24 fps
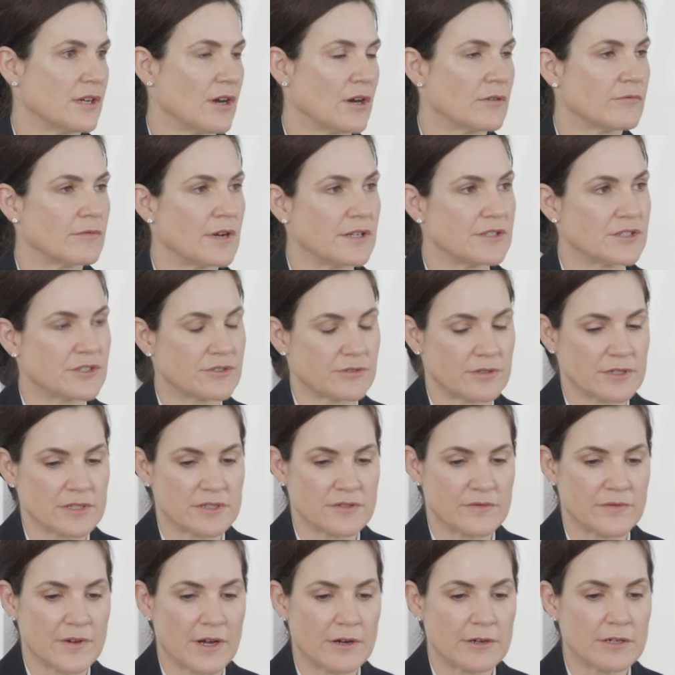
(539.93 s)
Our registry is
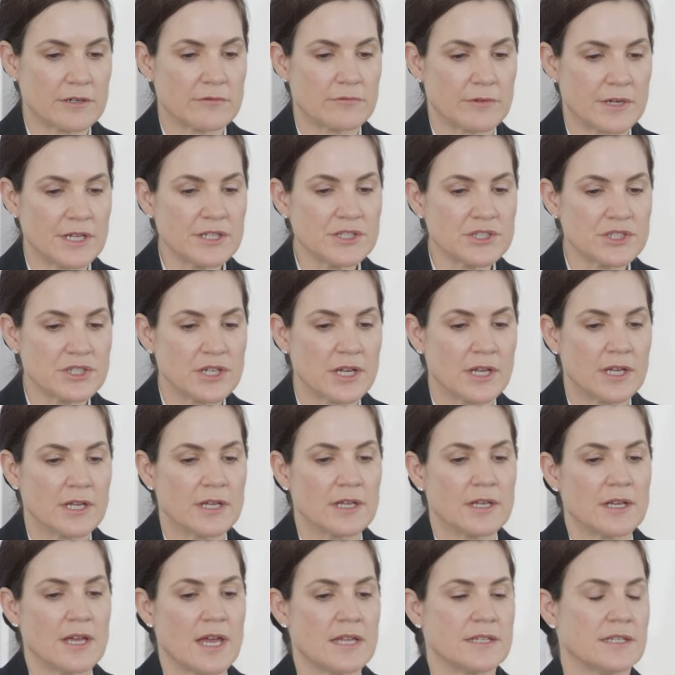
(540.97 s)
very rich
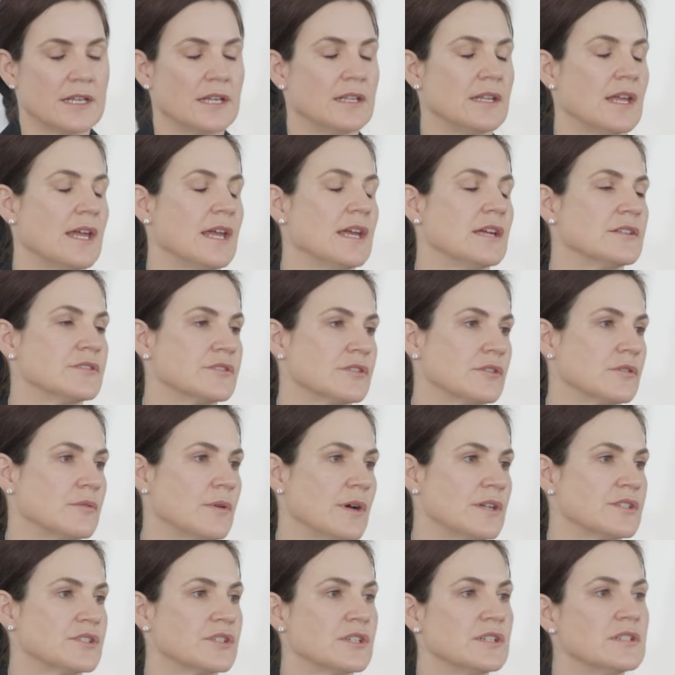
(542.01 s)
and can answer
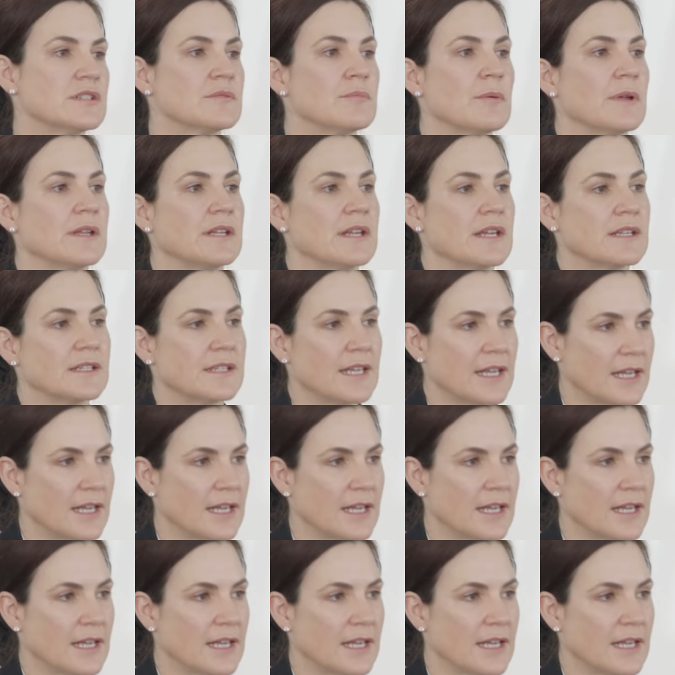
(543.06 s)
questions, but it